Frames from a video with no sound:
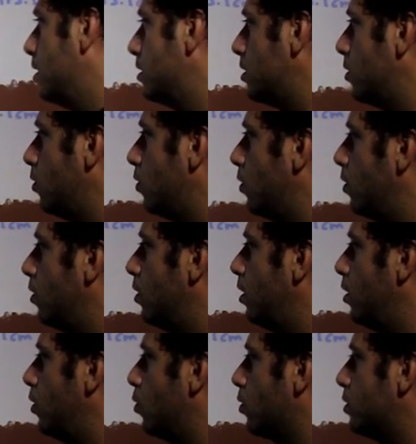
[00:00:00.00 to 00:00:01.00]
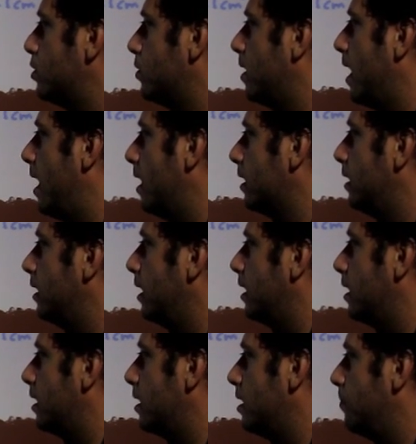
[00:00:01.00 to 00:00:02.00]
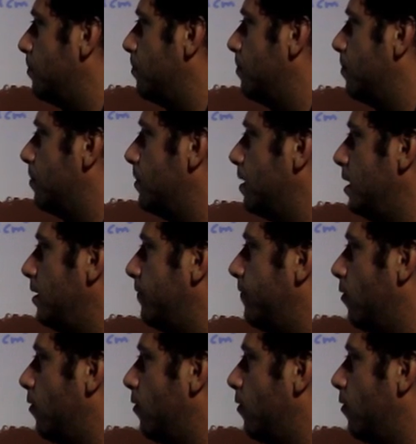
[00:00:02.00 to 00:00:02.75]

So in order to calculate the